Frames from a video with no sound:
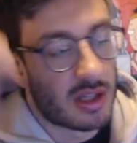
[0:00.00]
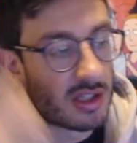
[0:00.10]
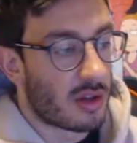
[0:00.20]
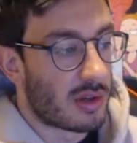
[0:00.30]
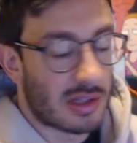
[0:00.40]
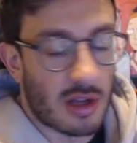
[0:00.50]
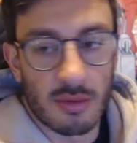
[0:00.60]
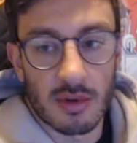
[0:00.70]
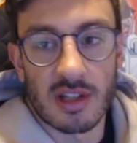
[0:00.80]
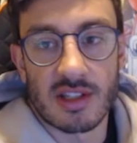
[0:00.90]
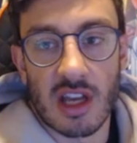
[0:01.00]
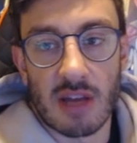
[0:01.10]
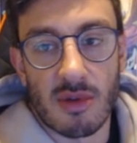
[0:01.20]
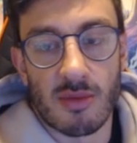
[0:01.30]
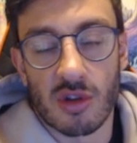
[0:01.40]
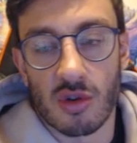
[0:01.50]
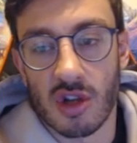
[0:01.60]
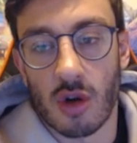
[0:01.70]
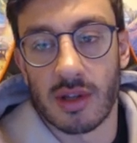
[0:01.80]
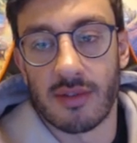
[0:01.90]
So as long as Mimikyu is
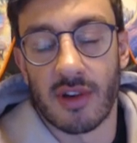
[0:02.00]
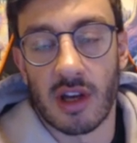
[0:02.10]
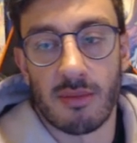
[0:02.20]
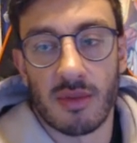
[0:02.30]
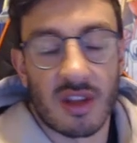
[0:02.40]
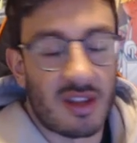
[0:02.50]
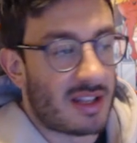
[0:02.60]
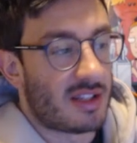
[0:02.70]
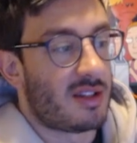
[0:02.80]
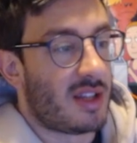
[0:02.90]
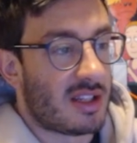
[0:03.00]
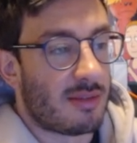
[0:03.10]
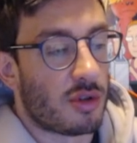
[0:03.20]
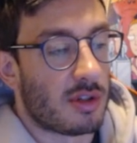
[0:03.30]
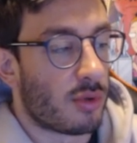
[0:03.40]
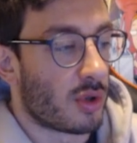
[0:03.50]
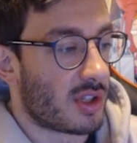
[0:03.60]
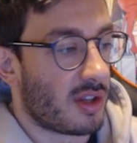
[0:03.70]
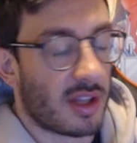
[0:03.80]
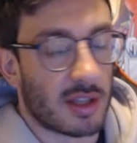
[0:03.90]
holding firm, then that's the most
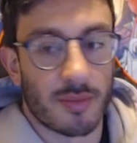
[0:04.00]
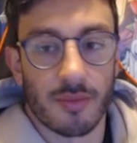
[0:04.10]
important thing.